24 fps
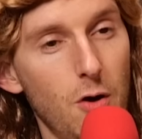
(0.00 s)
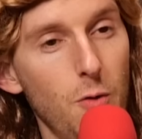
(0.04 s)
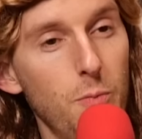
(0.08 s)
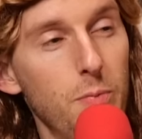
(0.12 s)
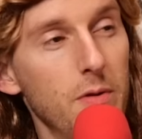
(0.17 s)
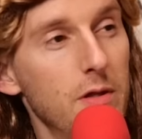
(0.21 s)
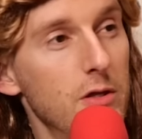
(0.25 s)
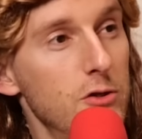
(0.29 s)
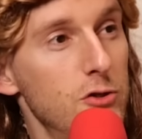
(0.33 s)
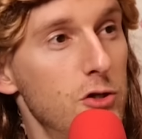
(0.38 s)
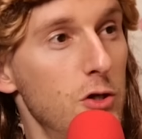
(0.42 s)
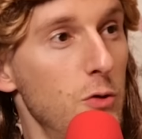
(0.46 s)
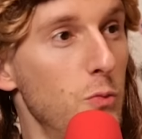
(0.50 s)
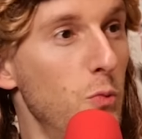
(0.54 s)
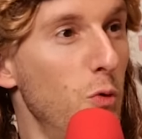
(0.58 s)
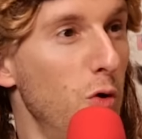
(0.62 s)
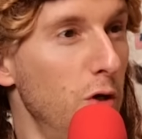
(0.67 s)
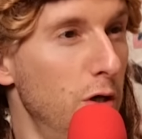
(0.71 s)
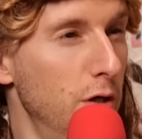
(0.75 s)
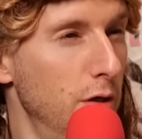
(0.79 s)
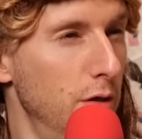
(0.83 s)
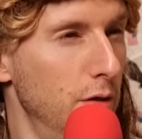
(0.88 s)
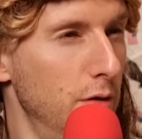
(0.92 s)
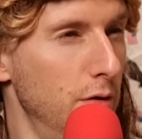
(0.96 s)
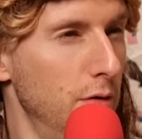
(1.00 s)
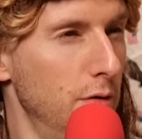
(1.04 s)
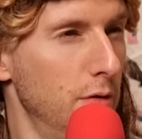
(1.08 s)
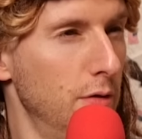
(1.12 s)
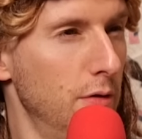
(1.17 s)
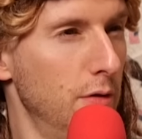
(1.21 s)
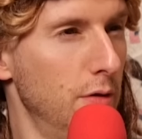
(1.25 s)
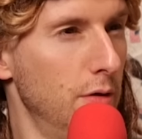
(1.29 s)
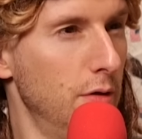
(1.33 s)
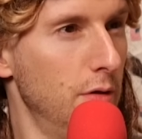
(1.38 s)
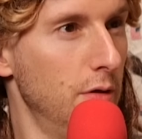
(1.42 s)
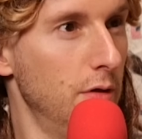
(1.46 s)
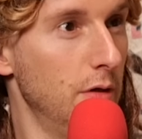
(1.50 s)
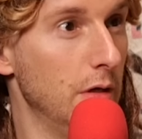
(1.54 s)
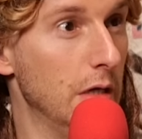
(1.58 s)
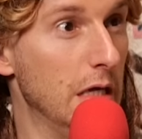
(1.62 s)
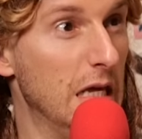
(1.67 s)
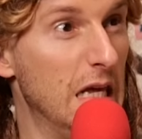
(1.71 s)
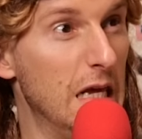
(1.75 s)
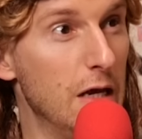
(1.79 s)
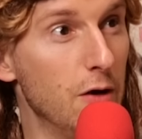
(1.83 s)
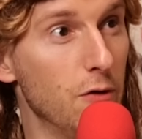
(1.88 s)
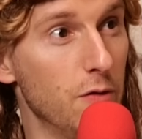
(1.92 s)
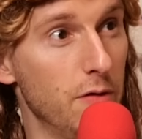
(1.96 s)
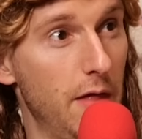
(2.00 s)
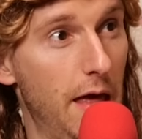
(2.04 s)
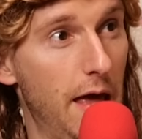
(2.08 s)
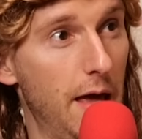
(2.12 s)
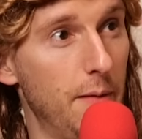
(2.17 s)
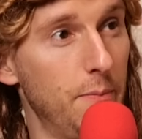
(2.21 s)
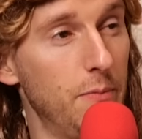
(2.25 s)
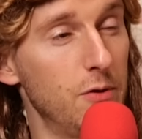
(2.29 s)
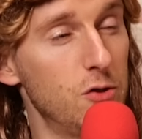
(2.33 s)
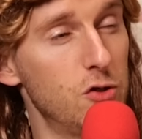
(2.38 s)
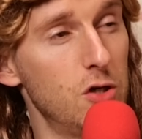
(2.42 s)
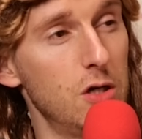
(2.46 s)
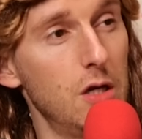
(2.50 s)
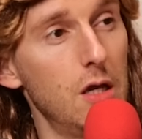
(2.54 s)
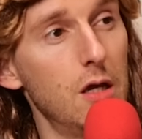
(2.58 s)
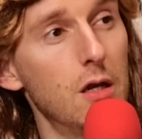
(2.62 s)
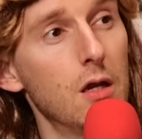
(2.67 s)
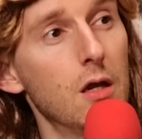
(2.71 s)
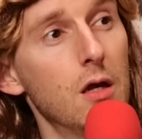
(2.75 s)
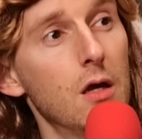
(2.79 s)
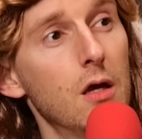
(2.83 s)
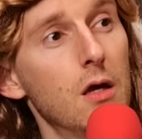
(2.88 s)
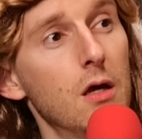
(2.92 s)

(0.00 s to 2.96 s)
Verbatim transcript: hoping that she wouldn't hear that, but well, she, she did. She only